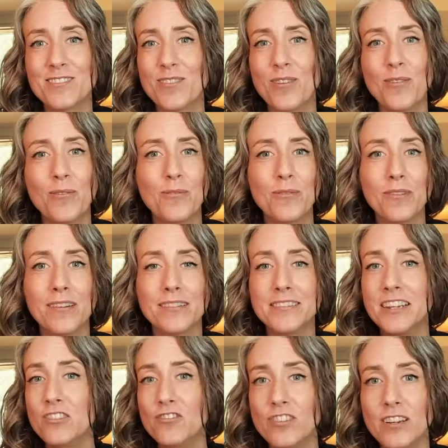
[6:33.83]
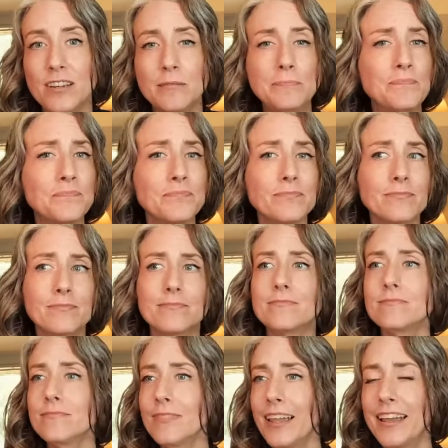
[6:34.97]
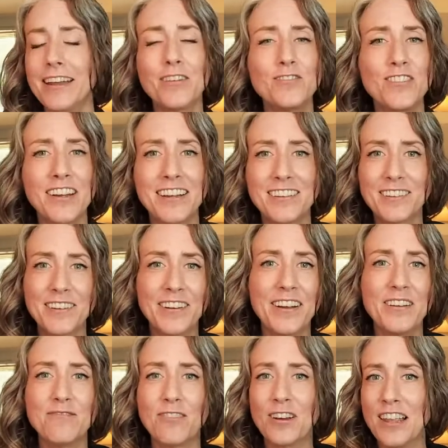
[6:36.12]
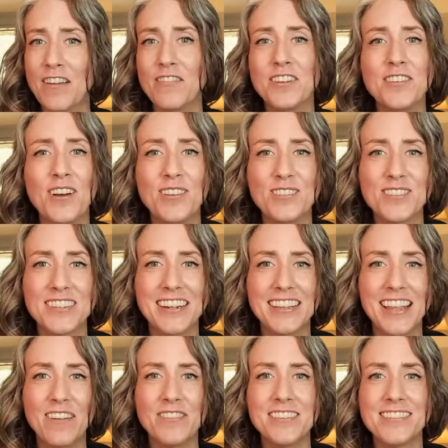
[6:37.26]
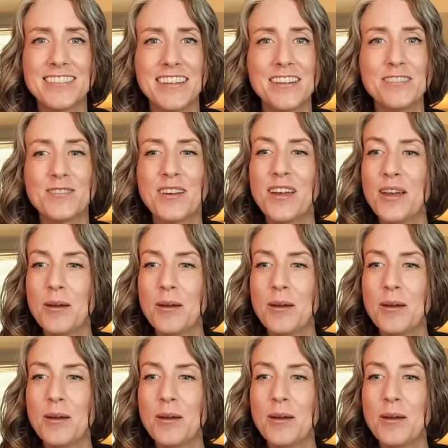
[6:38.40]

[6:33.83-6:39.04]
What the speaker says: So teaching energetic clearing for $11.11